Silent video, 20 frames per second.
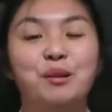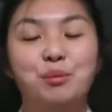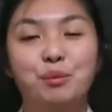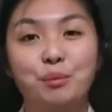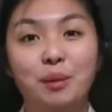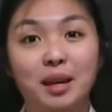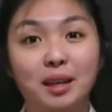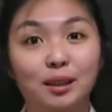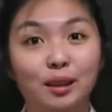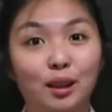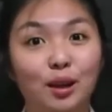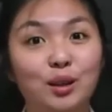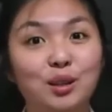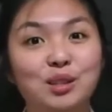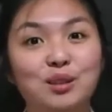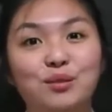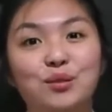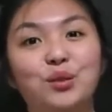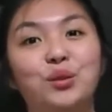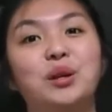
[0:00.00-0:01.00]
up and make
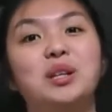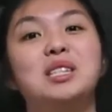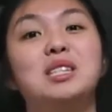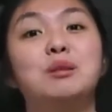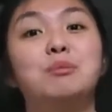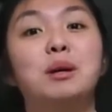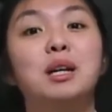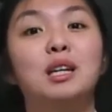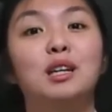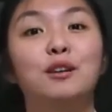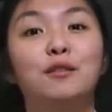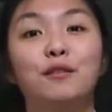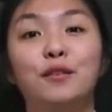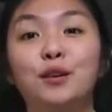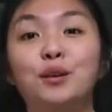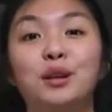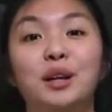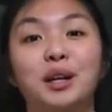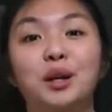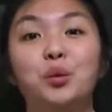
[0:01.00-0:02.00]
lots of noise to make you
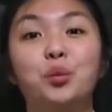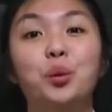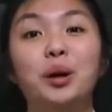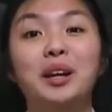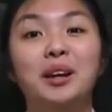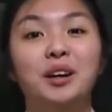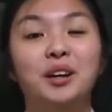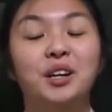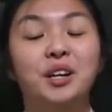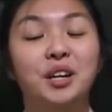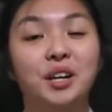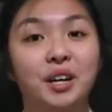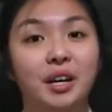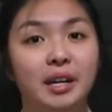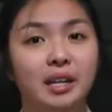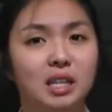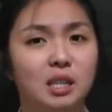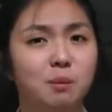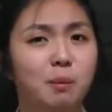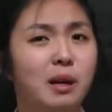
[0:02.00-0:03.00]
feel like a winner,
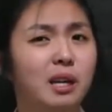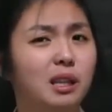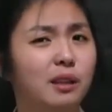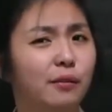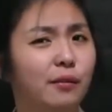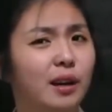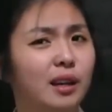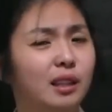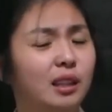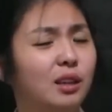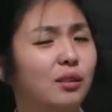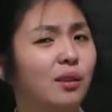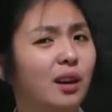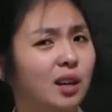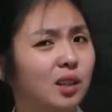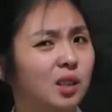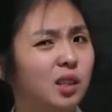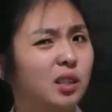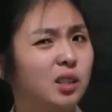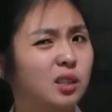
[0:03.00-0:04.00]
despite the fact that you've
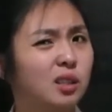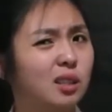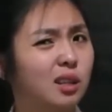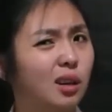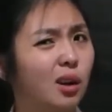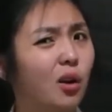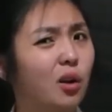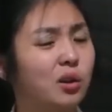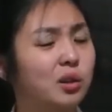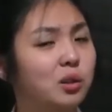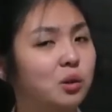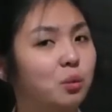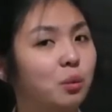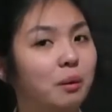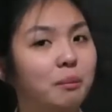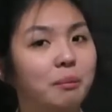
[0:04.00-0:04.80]
actually just lost